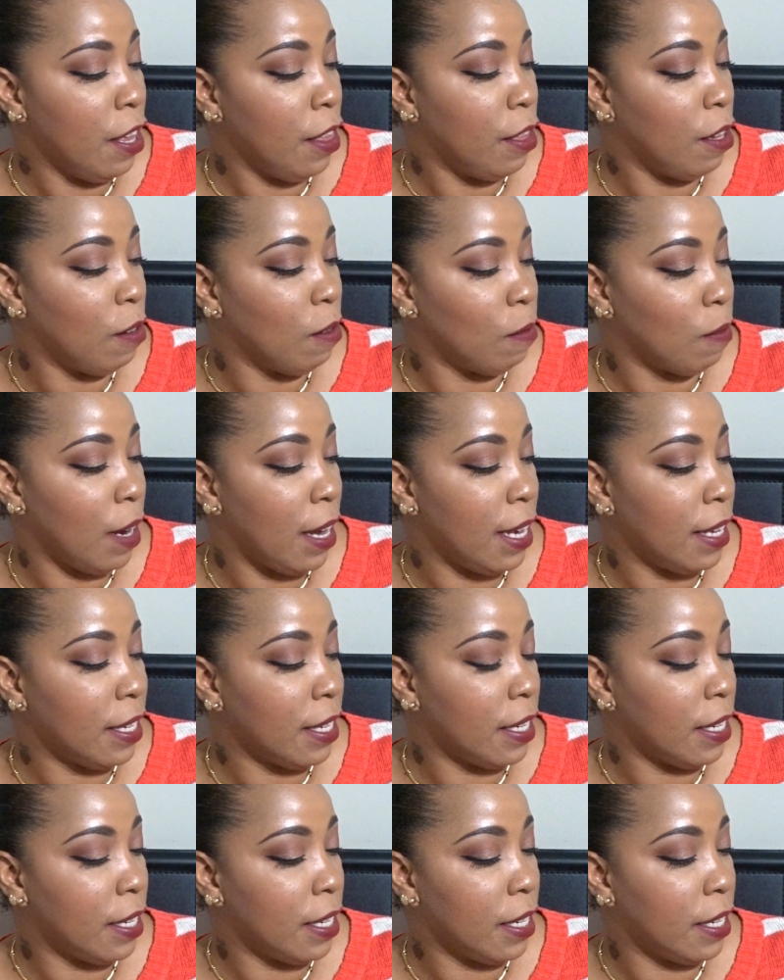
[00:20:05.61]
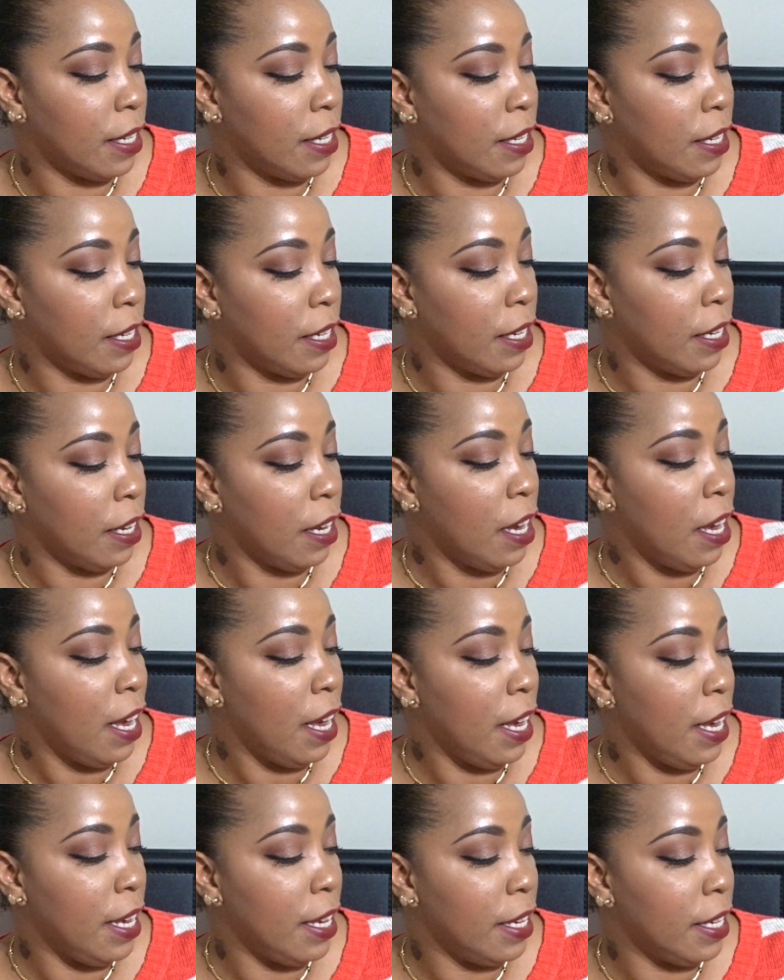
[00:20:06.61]
The rest
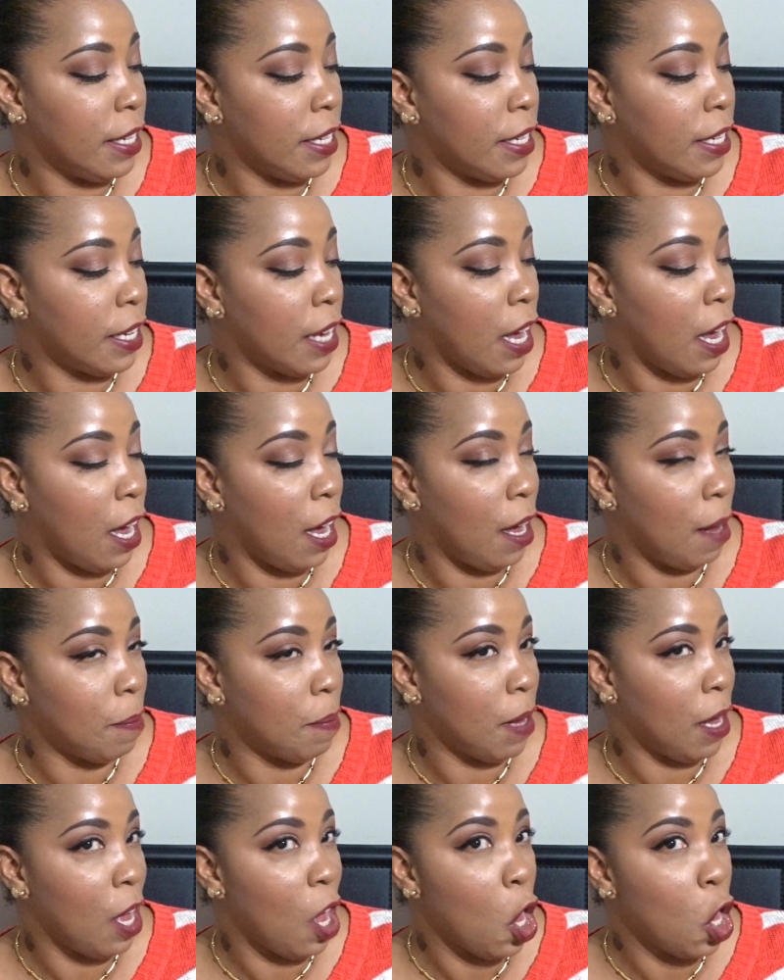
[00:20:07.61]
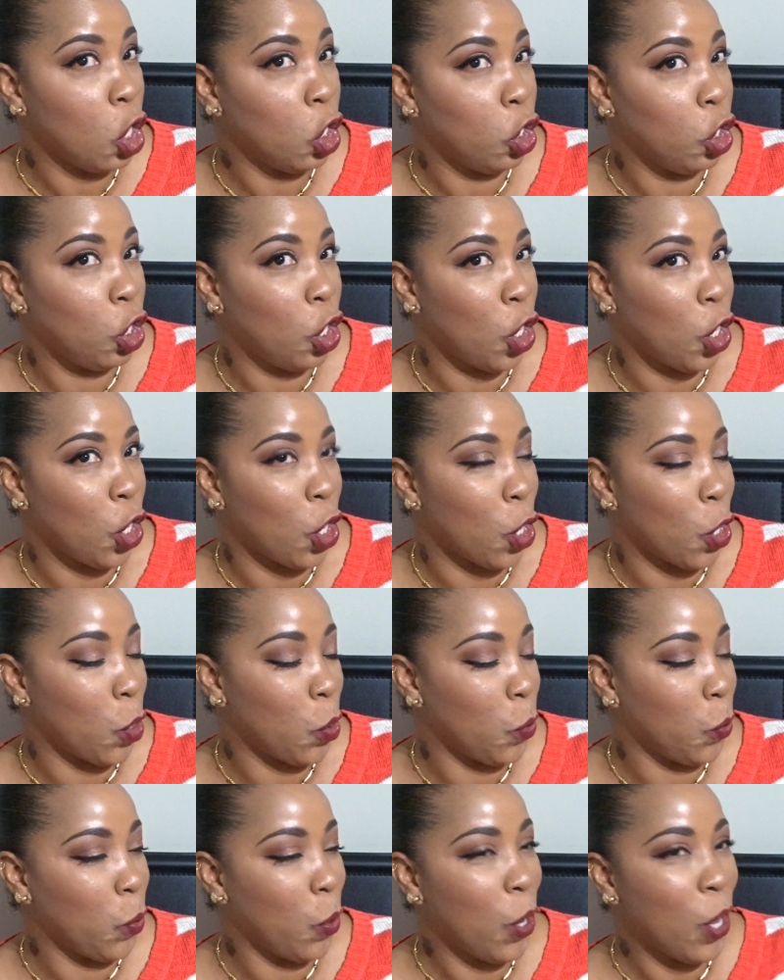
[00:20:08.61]
is up to
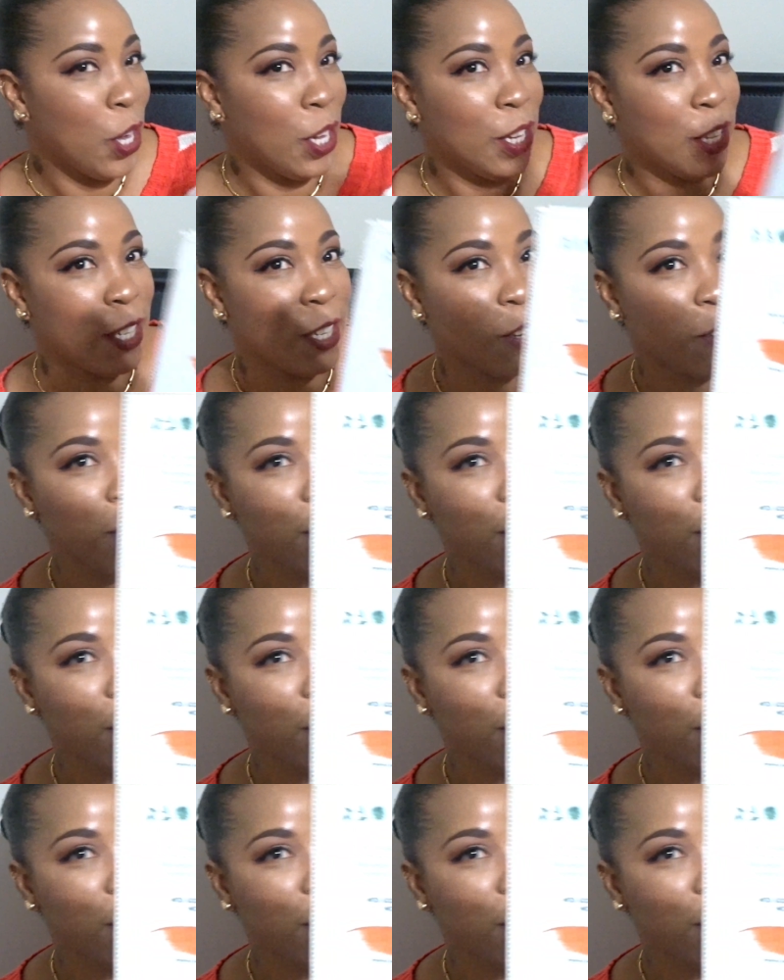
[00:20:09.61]
you so